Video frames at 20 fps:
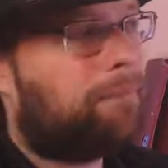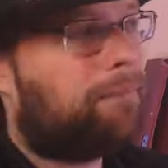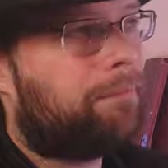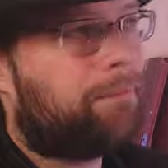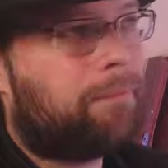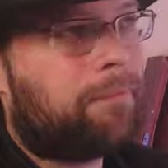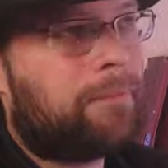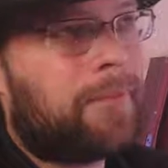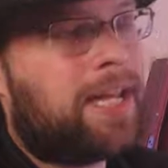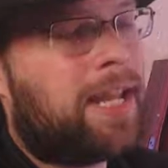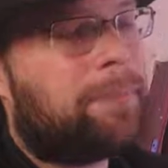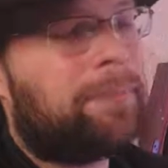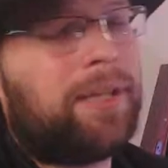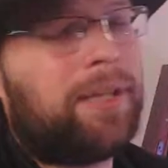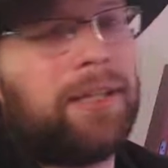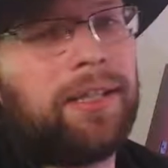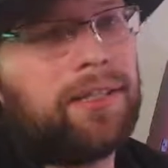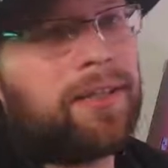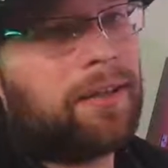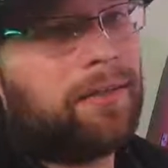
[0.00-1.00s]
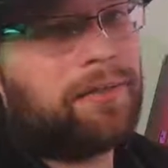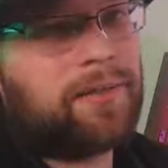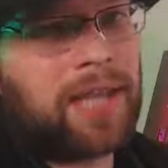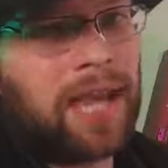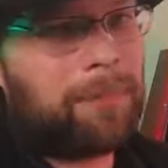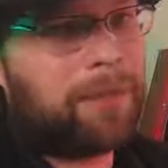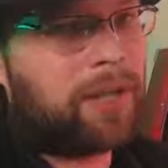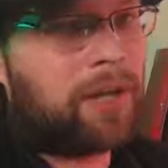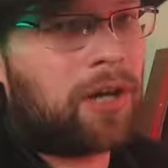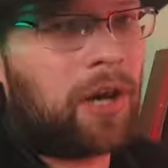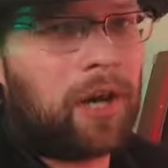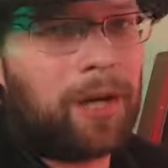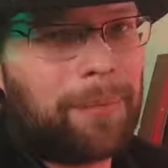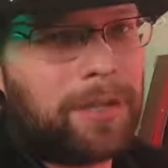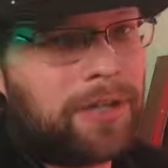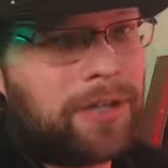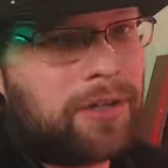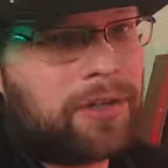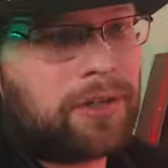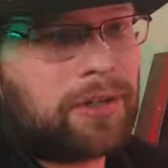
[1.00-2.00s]
manipulative type of
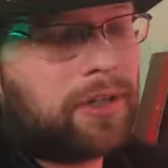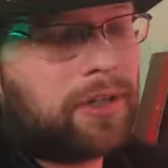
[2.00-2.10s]
garbage,